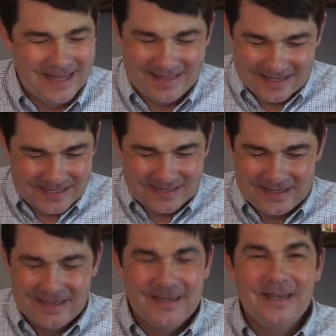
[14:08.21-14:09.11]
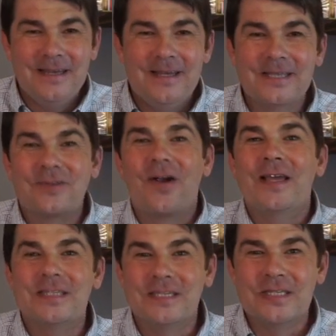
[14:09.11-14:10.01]
This
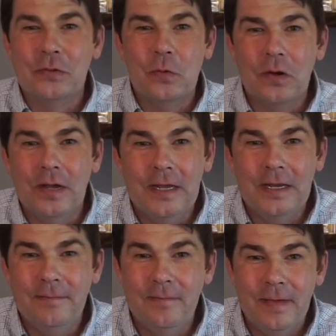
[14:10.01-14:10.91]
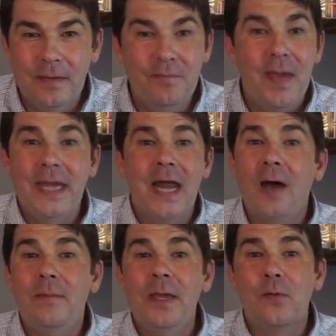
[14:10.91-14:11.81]
crisis that we're in, it may
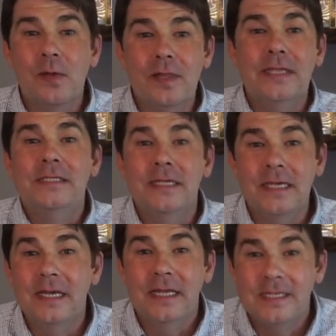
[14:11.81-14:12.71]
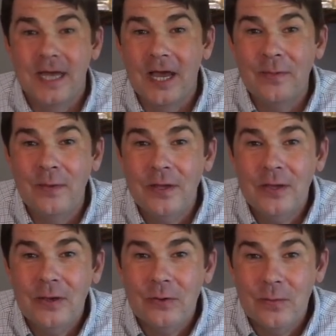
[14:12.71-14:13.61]
not be relenting anytime
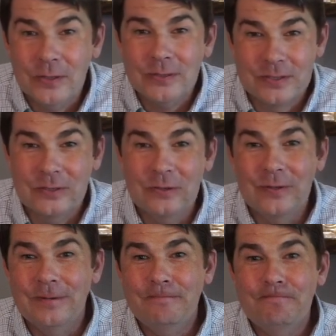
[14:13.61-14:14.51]
real soon.